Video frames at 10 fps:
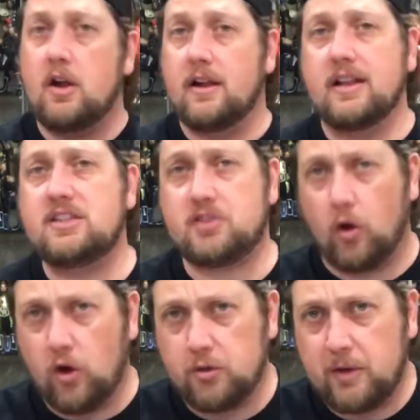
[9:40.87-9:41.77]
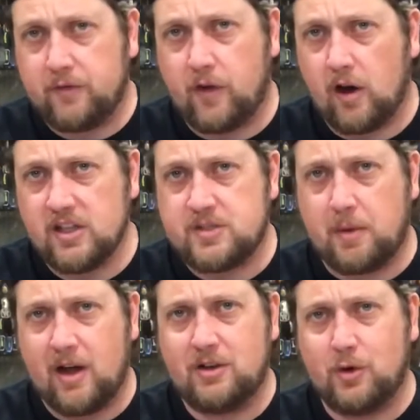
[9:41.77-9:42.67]
at least the old McFarlane
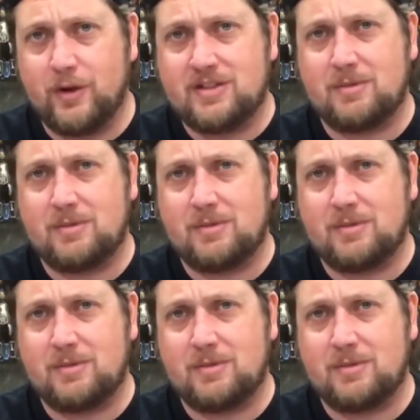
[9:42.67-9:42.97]
Spawn toys,